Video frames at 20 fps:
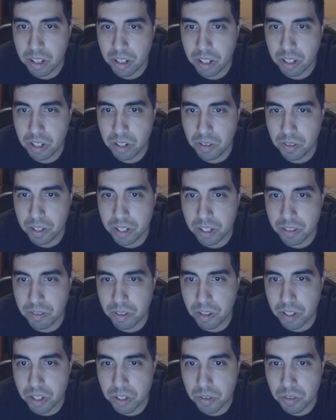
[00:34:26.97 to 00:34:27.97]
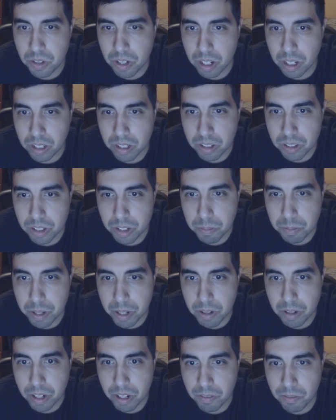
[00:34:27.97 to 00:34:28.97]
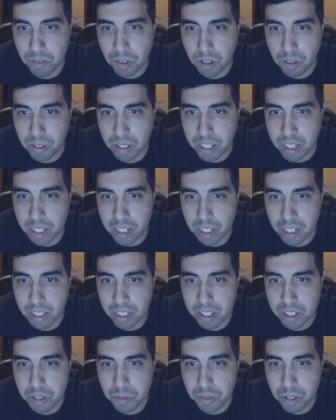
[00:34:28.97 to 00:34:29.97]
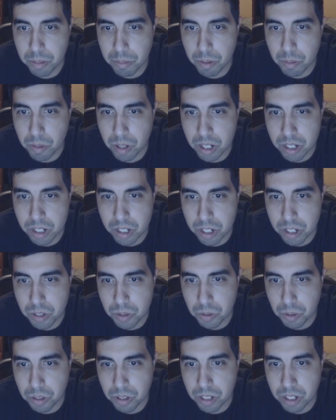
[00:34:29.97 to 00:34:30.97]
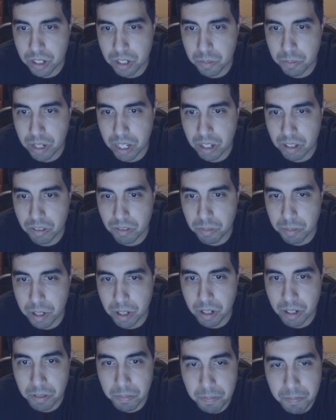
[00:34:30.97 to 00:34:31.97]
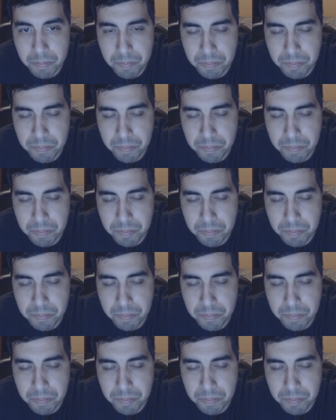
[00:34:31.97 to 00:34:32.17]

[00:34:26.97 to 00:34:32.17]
The current is very strong, so you'd better not fall in, unless you want to be washed ashore a dozen miles from here.